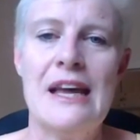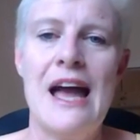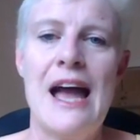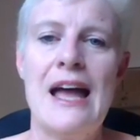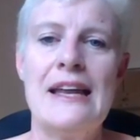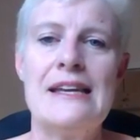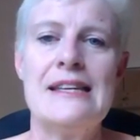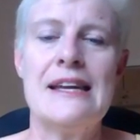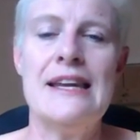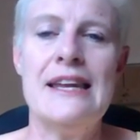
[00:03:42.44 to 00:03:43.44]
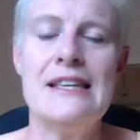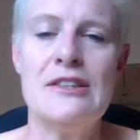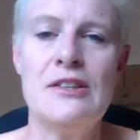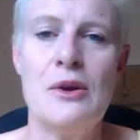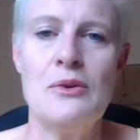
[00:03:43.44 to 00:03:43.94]
and
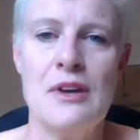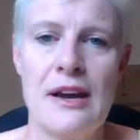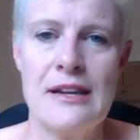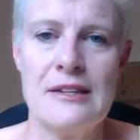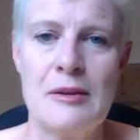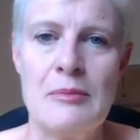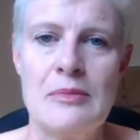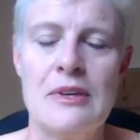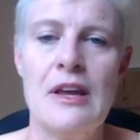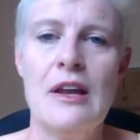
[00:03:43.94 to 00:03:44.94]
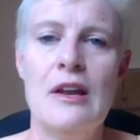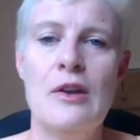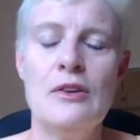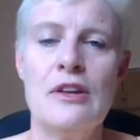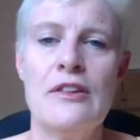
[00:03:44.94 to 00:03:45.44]
list those items.
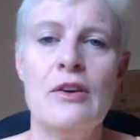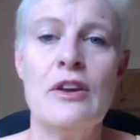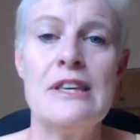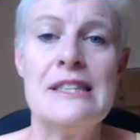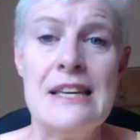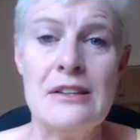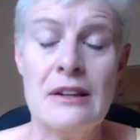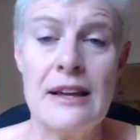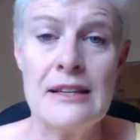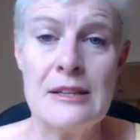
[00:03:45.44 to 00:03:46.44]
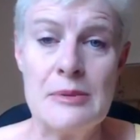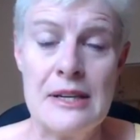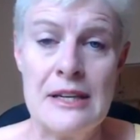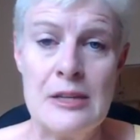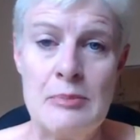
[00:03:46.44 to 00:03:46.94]
Look at seasonal items
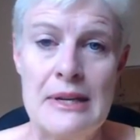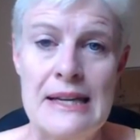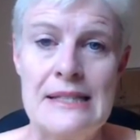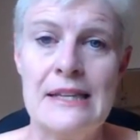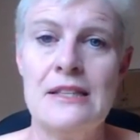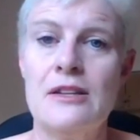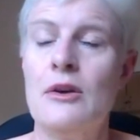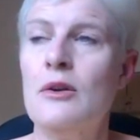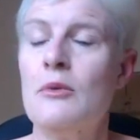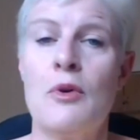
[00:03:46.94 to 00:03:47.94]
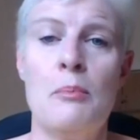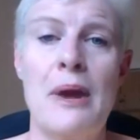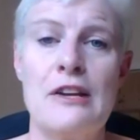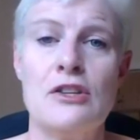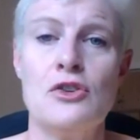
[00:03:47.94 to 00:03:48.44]
that need to be listed. So look, we've got
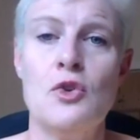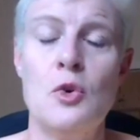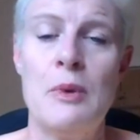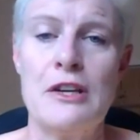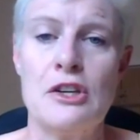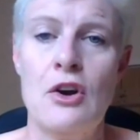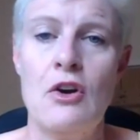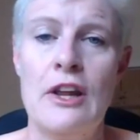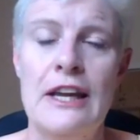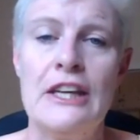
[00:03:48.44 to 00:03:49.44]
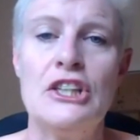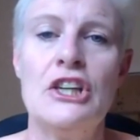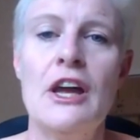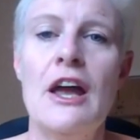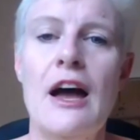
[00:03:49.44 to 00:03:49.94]
back to school, back to
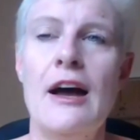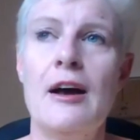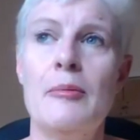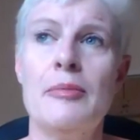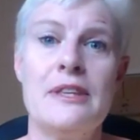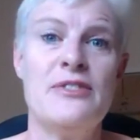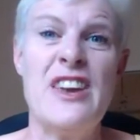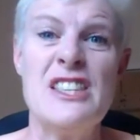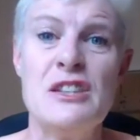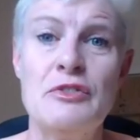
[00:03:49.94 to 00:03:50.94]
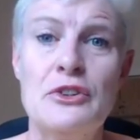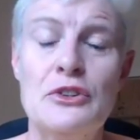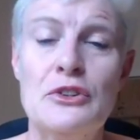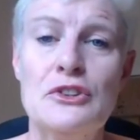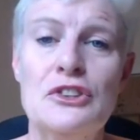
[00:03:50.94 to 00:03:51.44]
college, there's
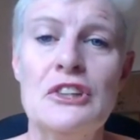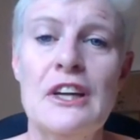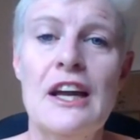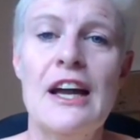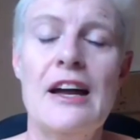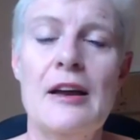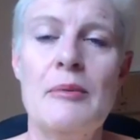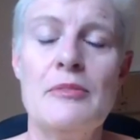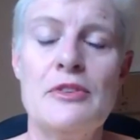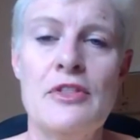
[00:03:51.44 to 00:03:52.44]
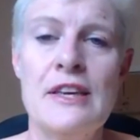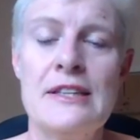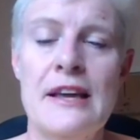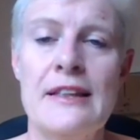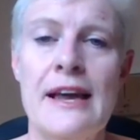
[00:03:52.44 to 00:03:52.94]
festivals, so
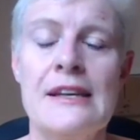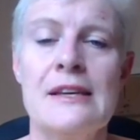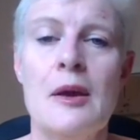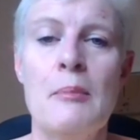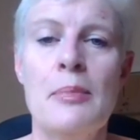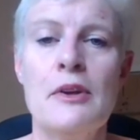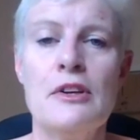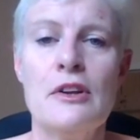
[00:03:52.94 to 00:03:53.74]
things like that. But